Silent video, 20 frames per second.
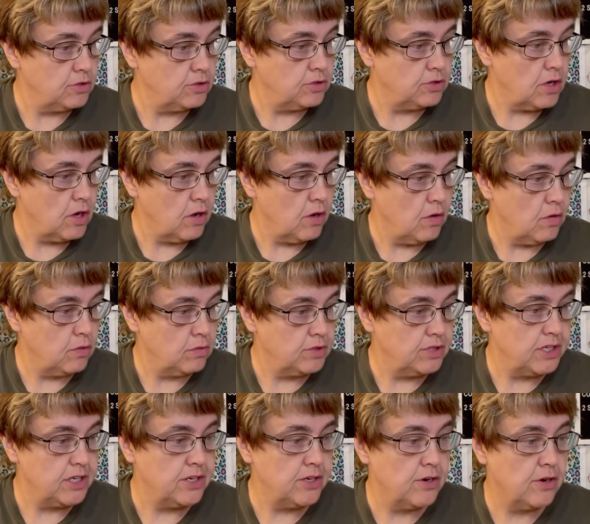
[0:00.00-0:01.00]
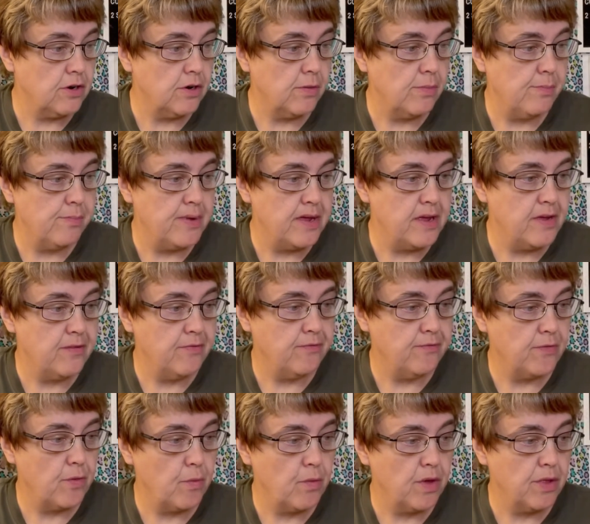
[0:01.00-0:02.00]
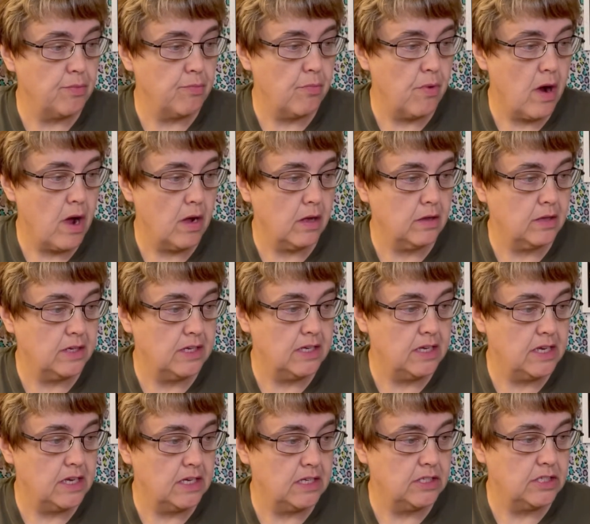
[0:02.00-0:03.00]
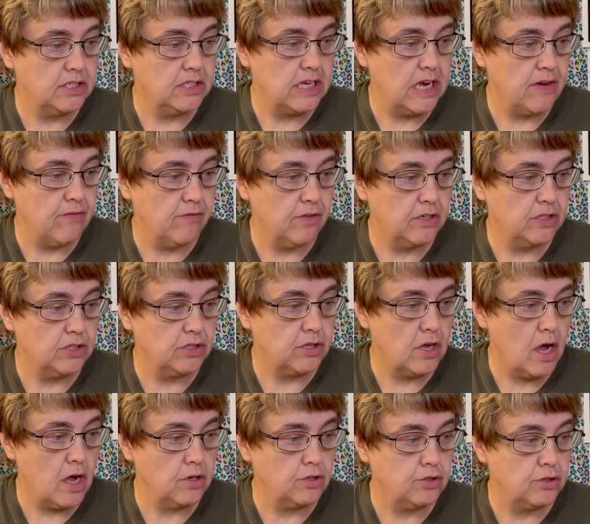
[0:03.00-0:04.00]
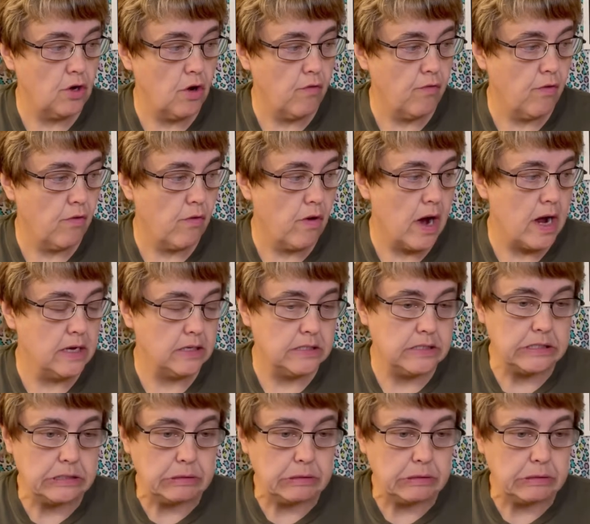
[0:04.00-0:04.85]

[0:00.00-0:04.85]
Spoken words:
So, tender beef with broccoli in savory sauce over rice.